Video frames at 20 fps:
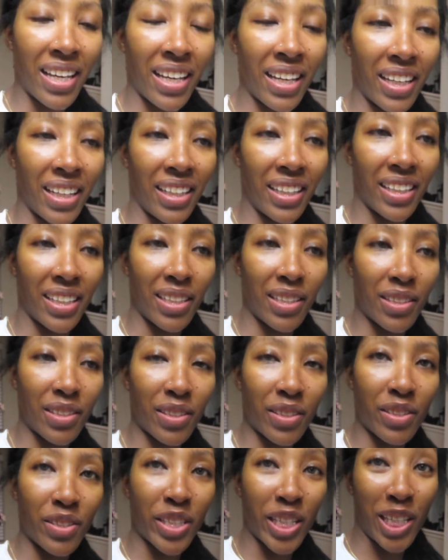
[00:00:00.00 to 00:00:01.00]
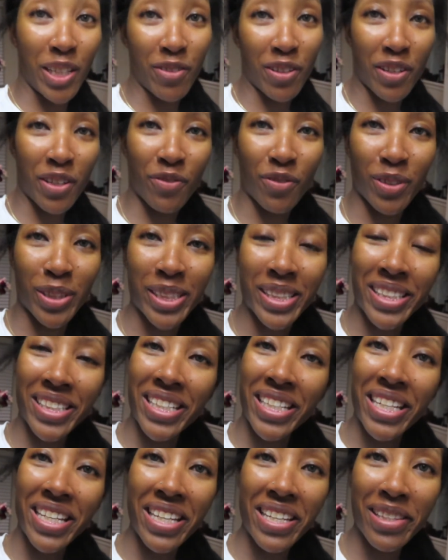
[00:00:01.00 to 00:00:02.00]
It is January
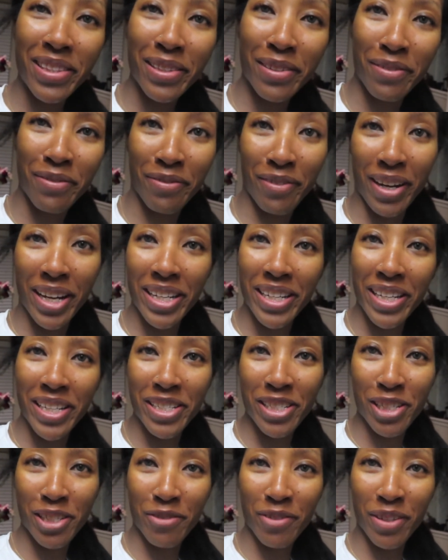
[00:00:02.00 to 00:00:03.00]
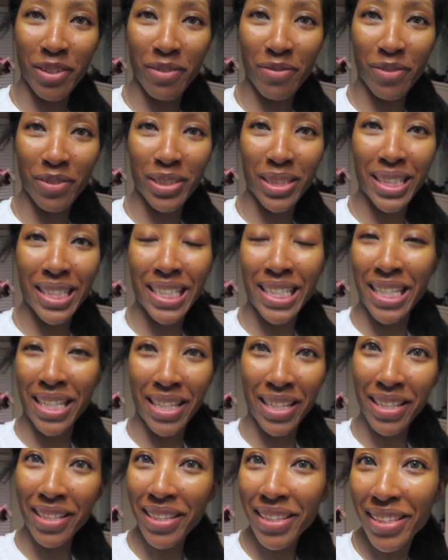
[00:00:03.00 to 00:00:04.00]
14th, Friday, January
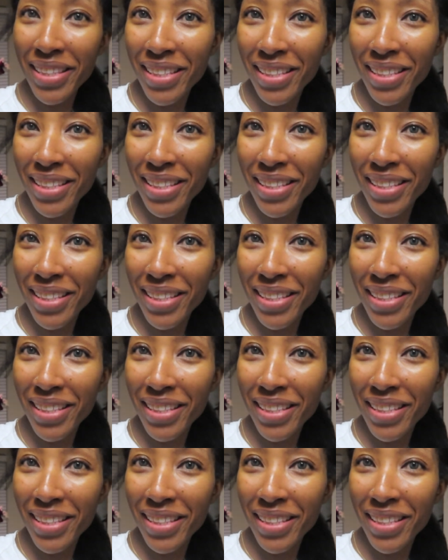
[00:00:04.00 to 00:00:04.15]
14th.